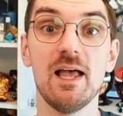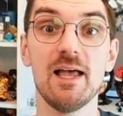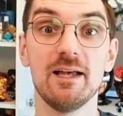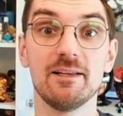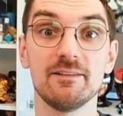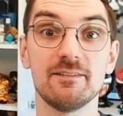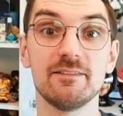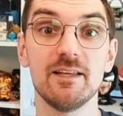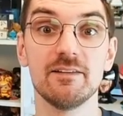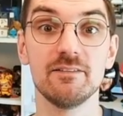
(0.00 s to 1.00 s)
and
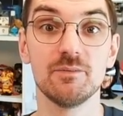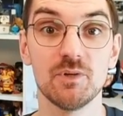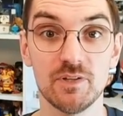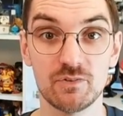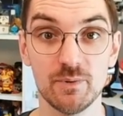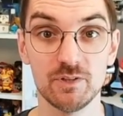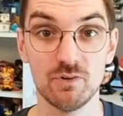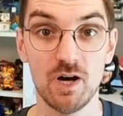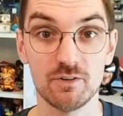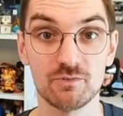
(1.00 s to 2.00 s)
then it's going to
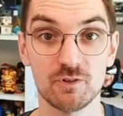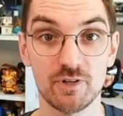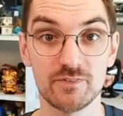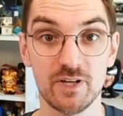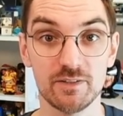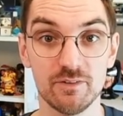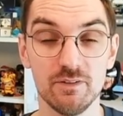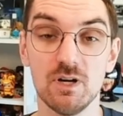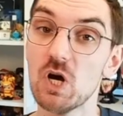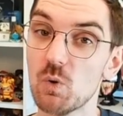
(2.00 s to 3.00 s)
ask for a title.